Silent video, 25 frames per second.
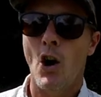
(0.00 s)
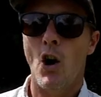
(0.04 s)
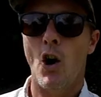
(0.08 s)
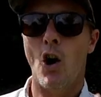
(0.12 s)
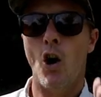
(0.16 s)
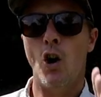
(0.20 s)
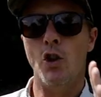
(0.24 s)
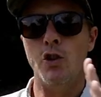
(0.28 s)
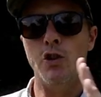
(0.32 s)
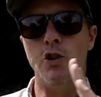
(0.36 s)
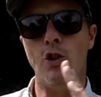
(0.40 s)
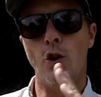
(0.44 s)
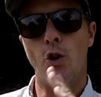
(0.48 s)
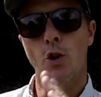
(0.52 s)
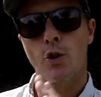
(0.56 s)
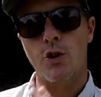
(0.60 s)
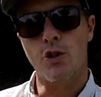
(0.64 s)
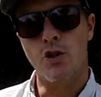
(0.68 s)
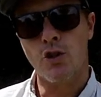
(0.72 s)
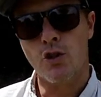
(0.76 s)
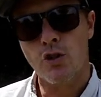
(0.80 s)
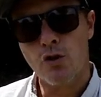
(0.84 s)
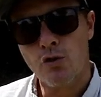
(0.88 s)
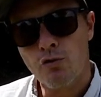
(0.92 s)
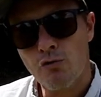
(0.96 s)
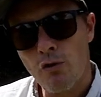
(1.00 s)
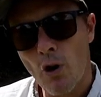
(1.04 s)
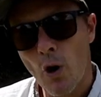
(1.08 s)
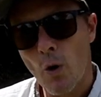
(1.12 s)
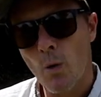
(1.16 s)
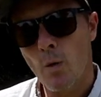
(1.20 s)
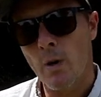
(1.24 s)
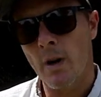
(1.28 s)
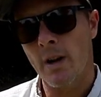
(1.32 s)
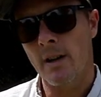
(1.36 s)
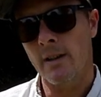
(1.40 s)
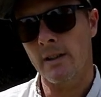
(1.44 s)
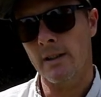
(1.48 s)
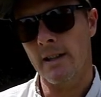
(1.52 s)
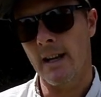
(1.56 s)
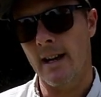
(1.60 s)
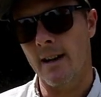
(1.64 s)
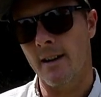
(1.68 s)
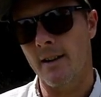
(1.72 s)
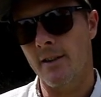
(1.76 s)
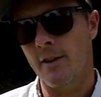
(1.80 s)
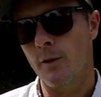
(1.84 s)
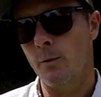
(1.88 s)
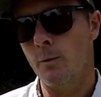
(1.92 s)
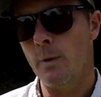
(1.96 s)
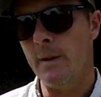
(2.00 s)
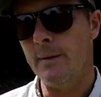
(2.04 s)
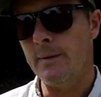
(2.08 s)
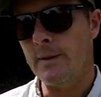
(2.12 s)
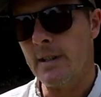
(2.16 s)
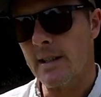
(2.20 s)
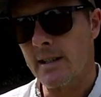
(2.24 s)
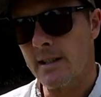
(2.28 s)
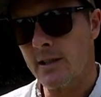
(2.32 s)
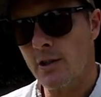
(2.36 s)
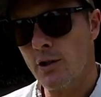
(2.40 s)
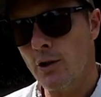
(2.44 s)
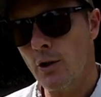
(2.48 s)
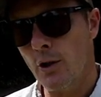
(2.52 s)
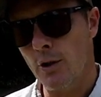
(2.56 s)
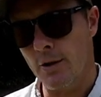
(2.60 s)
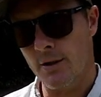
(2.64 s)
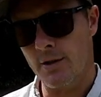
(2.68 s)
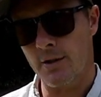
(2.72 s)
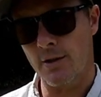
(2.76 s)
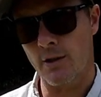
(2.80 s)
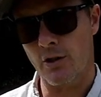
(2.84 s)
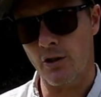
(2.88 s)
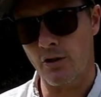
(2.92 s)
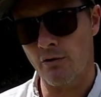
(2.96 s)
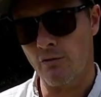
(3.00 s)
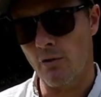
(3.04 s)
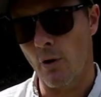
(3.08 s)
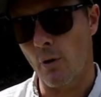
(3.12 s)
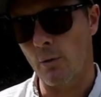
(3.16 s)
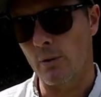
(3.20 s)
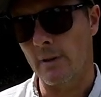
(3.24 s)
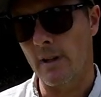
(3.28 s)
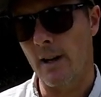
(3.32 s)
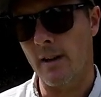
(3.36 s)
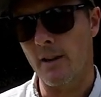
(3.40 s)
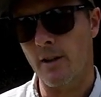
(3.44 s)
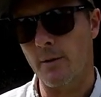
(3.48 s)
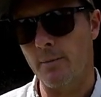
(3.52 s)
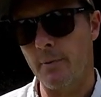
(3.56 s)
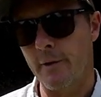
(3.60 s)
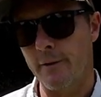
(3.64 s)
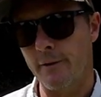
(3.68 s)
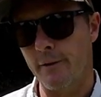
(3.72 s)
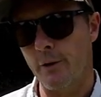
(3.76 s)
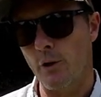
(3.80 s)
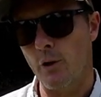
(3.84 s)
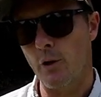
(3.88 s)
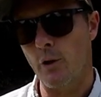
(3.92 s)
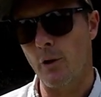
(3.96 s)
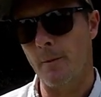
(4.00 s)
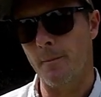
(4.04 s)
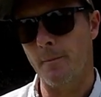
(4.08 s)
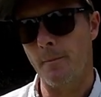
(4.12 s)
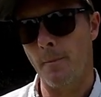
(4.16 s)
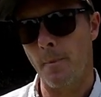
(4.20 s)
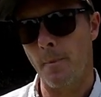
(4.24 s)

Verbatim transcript: on your stroke length and we've discussed stroke length before.